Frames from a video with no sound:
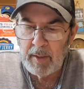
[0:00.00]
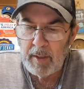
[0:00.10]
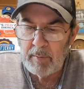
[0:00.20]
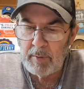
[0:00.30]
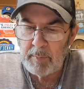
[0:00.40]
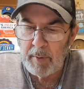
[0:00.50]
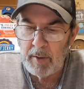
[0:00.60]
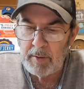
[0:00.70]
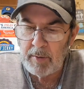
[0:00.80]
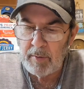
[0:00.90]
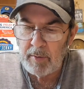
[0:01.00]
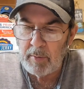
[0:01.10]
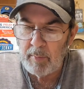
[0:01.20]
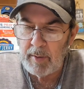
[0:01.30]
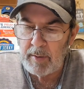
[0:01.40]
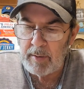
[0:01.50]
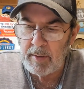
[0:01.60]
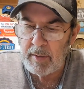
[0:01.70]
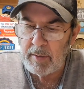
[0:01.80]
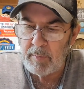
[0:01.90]
In response to the tremendous
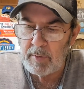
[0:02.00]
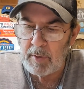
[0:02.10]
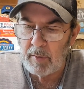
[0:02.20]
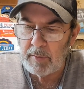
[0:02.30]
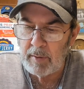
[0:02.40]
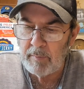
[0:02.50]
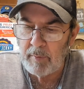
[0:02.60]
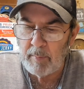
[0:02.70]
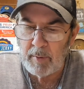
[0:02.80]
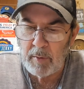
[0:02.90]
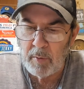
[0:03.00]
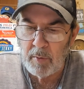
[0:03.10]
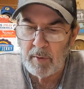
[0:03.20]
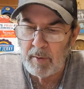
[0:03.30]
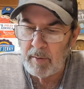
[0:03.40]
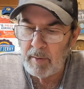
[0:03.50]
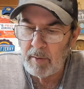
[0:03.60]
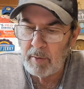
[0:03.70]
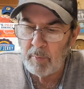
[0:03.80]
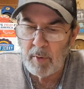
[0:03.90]
needs resulting from the
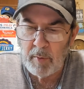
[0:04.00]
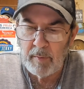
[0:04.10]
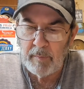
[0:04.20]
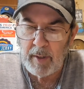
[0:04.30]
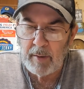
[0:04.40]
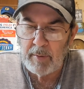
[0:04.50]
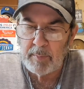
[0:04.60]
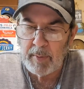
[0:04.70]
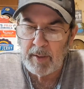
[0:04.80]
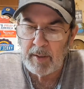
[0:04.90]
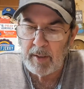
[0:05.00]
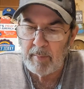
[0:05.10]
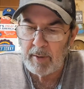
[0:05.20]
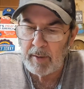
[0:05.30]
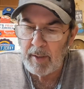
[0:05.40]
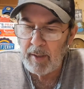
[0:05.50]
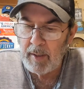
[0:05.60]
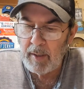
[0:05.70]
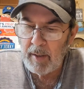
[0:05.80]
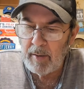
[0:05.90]
coronavirus pandemic,
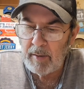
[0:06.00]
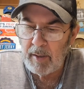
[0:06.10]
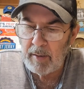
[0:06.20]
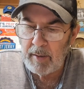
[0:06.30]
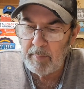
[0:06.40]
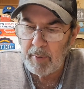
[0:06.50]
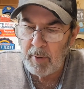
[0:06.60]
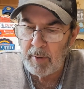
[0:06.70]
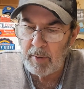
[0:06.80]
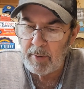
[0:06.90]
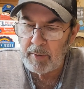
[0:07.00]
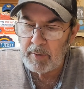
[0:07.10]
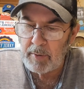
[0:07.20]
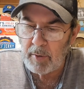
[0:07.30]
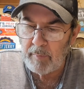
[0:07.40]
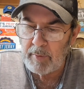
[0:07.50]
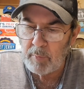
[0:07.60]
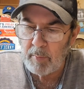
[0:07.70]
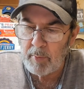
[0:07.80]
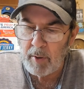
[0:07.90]
unlikely partners in service
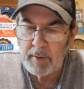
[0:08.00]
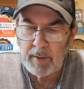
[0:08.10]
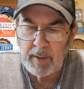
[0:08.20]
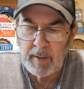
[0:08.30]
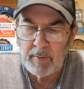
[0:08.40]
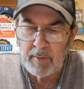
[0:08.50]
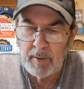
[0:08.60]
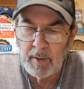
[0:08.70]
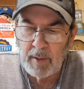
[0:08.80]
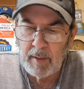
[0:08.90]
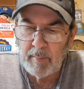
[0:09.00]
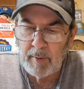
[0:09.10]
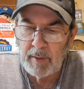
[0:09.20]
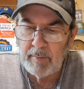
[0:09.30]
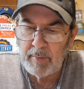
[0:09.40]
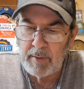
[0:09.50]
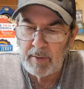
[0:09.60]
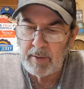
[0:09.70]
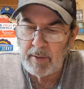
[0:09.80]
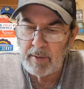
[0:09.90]
were brought together, and believers in
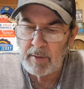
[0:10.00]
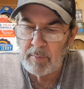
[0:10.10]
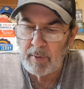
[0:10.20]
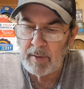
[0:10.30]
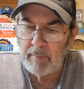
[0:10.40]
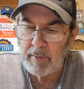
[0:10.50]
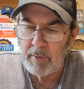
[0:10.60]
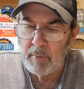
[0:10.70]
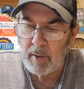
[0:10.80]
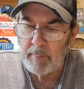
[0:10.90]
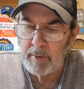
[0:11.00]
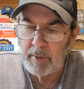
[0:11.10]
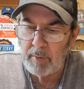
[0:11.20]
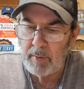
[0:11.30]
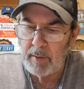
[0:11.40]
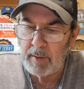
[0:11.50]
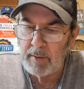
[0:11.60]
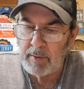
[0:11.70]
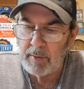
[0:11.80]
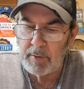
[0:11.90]
Jesus were given new
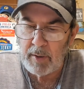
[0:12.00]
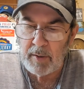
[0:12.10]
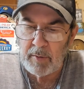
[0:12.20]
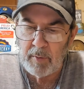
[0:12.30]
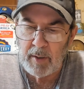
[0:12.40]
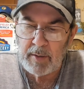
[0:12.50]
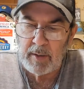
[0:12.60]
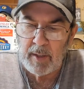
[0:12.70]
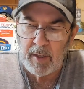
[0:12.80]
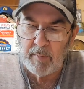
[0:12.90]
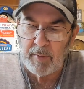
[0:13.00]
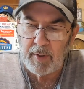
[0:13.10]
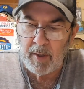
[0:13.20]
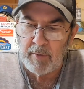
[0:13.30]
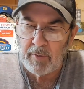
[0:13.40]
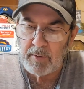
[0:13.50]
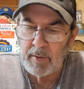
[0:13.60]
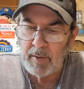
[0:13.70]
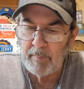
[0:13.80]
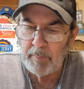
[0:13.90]
opportunities to share Christ's light with others.